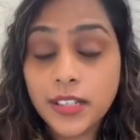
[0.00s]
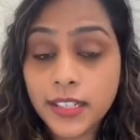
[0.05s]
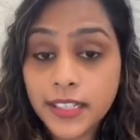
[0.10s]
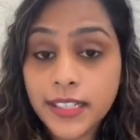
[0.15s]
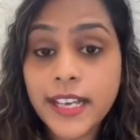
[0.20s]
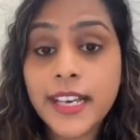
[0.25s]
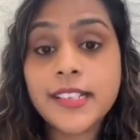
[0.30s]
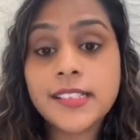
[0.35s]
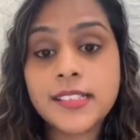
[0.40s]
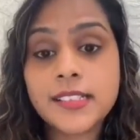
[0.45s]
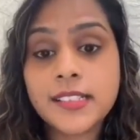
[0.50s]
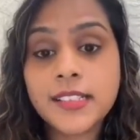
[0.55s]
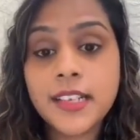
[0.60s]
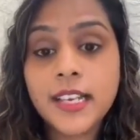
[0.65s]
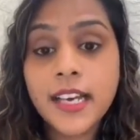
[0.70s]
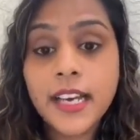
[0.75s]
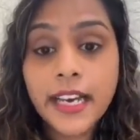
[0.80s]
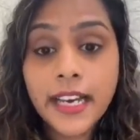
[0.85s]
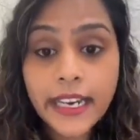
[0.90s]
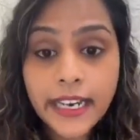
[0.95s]
Yes,
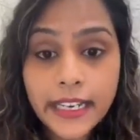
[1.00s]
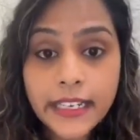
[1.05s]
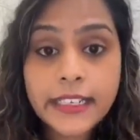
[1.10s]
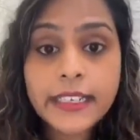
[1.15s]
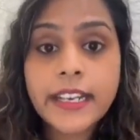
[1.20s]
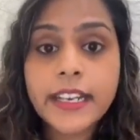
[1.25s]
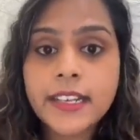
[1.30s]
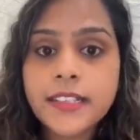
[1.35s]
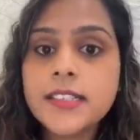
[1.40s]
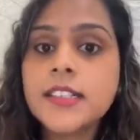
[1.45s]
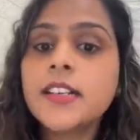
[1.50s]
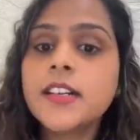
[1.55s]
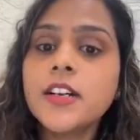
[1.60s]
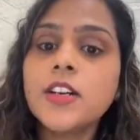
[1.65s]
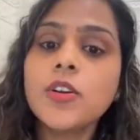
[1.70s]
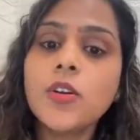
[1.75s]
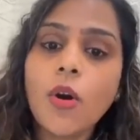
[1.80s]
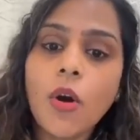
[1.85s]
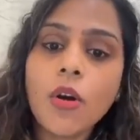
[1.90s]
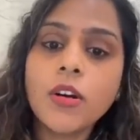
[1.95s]
it takes a
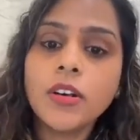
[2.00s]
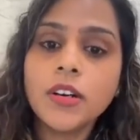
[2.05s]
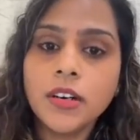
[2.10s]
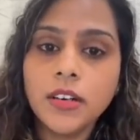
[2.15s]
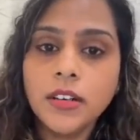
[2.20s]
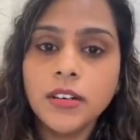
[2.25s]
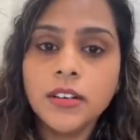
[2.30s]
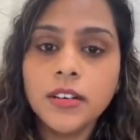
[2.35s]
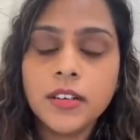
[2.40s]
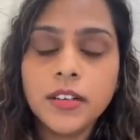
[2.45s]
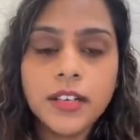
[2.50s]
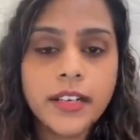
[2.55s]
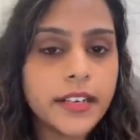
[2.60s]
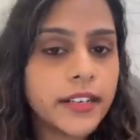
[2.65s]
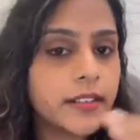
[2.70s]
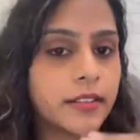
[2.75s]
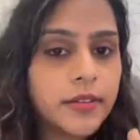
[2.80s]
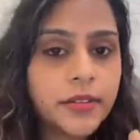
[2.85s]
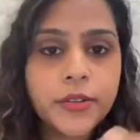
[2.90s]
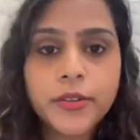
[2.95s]
little longer,
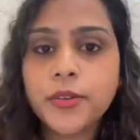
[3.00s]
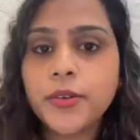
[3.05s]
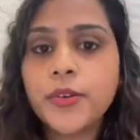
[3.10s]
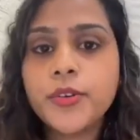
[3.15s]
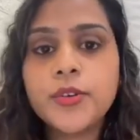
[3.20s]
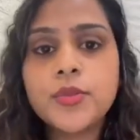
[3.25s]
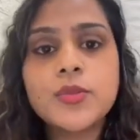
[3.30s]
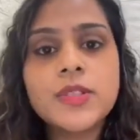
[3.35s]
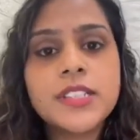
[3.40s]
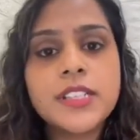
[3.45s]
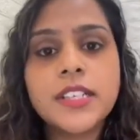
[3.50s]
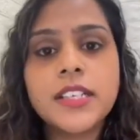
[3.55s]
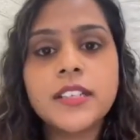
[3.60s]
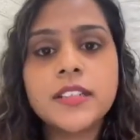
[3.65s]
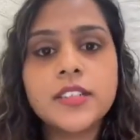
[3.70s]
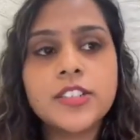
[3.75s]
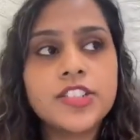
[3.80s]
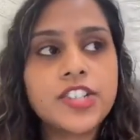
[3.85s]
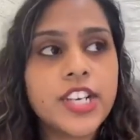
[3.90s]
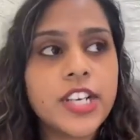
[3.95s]
you'll see
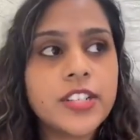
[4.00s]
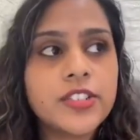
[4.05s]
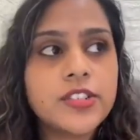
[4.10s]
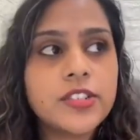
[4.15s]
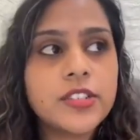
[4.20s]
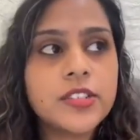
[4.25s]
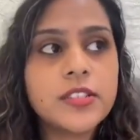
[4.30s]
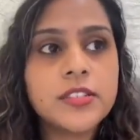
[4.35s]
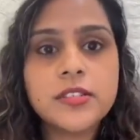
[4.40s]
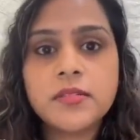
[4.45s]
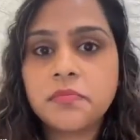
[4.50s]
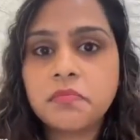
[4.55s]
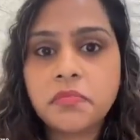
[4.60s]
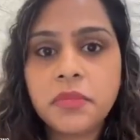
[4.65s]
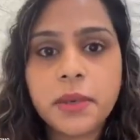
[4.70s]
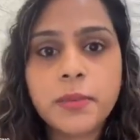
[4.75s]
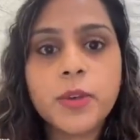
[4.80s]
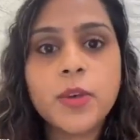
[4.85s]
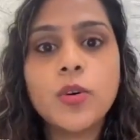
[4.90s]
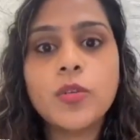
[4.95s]
the changes
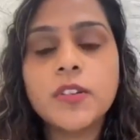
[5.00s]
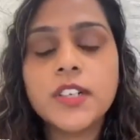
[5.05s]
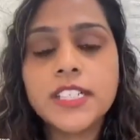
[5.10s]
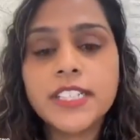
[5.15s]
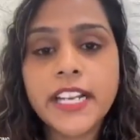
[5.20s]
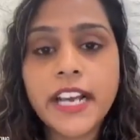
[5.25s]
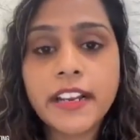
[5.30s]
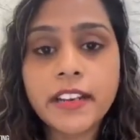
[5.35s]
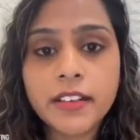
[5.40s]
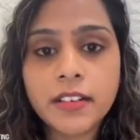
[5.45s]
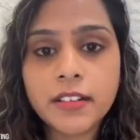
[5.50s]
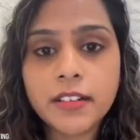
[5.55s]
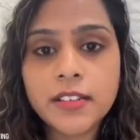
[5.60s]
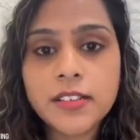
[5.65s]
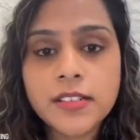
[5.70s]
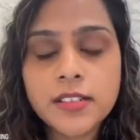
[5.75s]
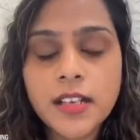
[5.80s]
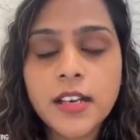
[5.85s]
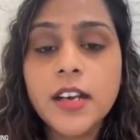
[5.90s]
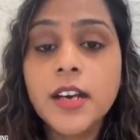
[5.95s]
maybe over 10
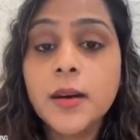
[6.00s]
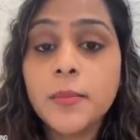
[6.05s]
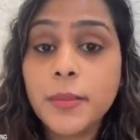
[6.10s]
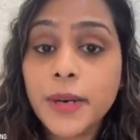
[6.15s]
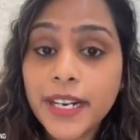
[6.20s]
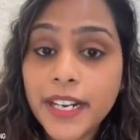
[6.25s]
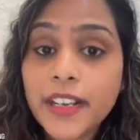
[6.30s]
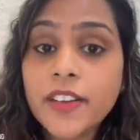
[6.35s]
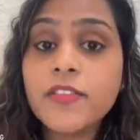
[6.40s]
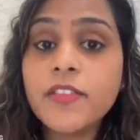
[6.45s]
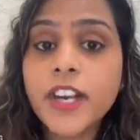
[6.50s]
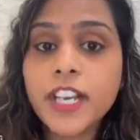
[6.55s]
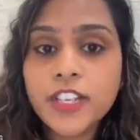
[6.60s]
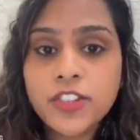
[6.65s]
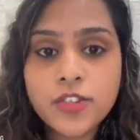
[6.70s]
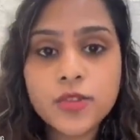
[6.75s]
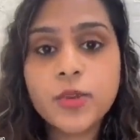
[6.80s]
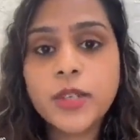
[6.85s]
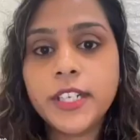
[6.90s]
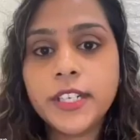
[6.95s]
years, but
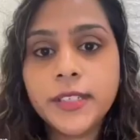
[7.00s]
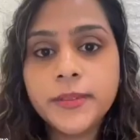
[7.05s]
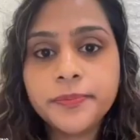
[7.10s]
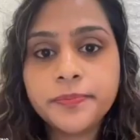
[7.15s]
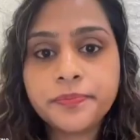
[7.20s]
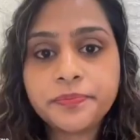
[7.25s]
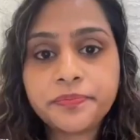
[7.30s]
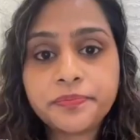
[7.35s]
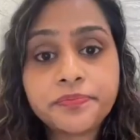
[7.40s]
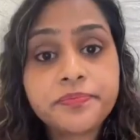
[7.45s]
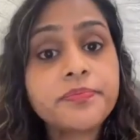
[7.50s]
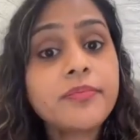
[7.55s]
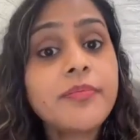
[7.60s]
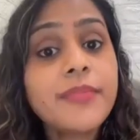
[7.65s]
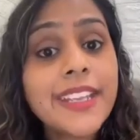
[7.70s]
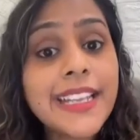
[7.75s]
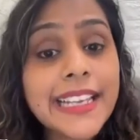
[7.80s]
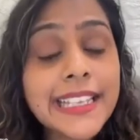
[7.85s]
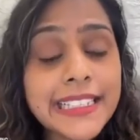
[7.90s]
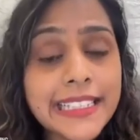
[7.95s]
eventually
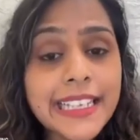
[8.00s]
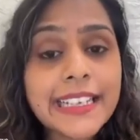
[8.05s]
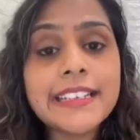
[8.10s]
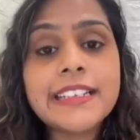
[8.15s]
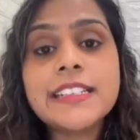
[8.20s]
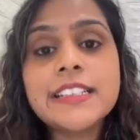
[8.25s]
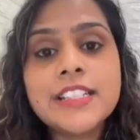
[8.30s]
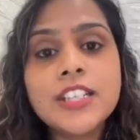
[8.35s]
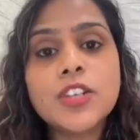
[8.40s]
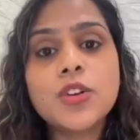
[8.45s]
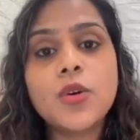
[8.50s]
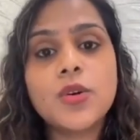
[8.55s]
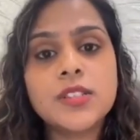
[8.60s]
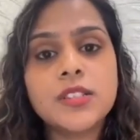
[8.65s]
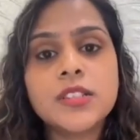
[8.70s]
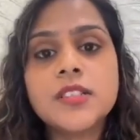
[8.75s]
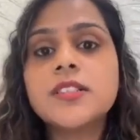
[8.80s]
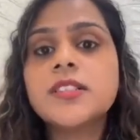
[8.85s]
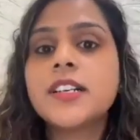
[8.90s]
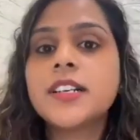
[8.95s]
there is
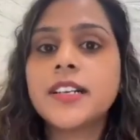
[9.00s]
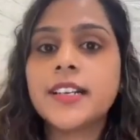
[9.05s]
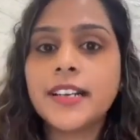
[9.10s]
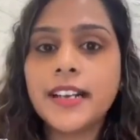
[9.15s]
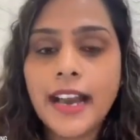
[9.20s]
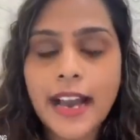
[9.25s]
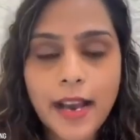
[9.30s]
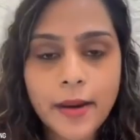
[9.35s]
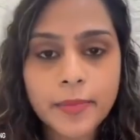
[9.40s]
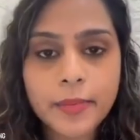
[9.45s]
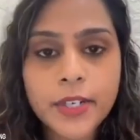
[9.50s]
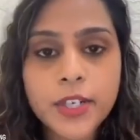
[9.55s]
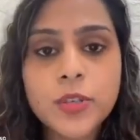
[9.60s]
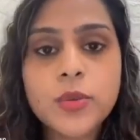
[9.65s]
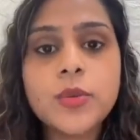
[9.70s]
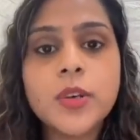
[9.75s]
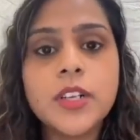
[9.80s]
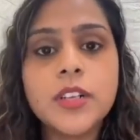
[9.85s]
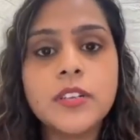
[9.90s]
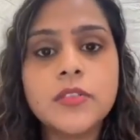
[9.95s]
cirrhosis that can happen
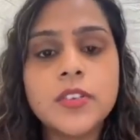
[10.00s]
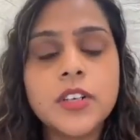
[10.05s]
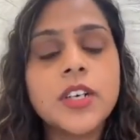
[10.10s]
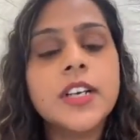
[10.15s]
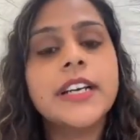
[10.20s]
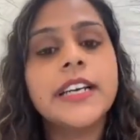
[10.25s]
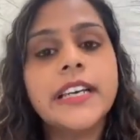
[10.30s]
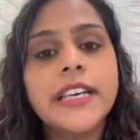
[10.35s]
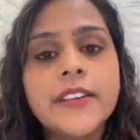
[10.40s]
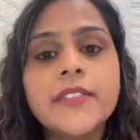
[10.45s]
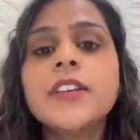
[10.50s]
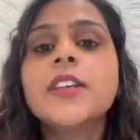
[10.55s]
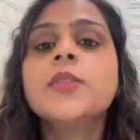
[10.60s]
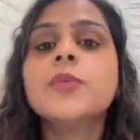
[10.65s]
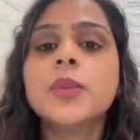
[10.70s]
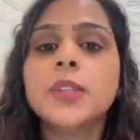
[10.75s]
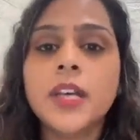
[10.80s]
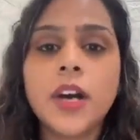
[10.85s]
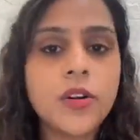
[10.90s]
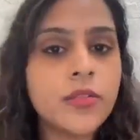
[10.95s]
to a liver even
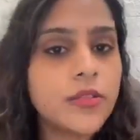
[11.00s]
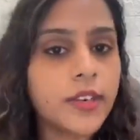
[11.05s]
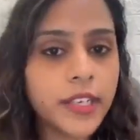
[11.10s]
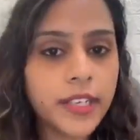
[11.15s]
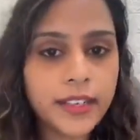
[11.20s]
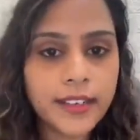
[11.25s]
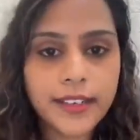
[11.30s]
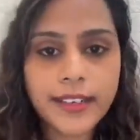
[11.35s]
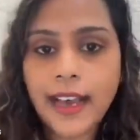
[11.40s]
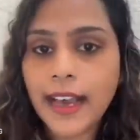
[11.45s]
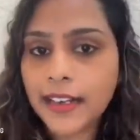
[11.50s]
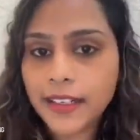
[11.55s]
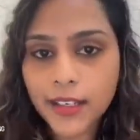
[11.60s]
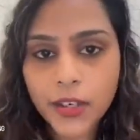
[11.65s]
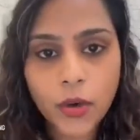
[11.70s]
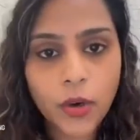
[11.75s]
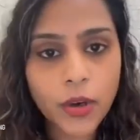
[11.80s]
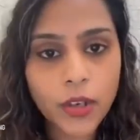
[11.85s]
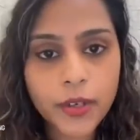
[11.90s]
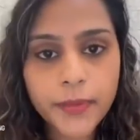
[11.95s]
without drinking
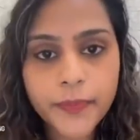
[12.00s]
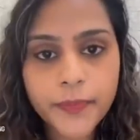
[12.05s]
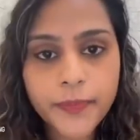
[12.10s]
alcohol.